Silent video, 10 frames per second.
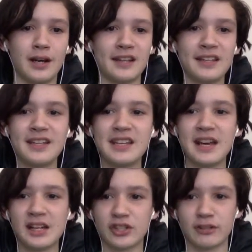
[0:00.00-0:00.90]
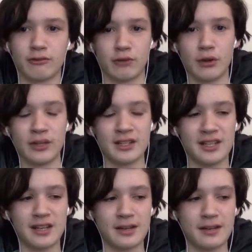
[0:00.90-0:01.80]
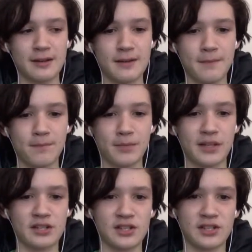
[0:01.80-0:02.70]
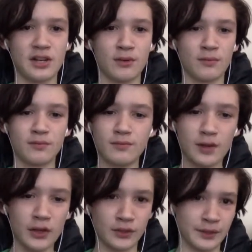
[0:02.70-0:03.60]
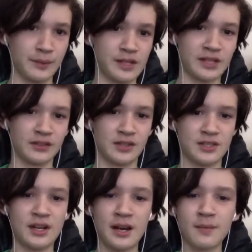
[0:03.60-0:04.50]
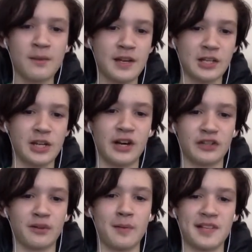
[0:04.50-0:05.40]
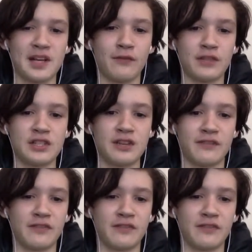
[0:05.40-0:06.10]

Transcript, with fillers: I think he actually wrote it, but it's just so utterly ridiculous that I'm gonna make a challenge for myself and see if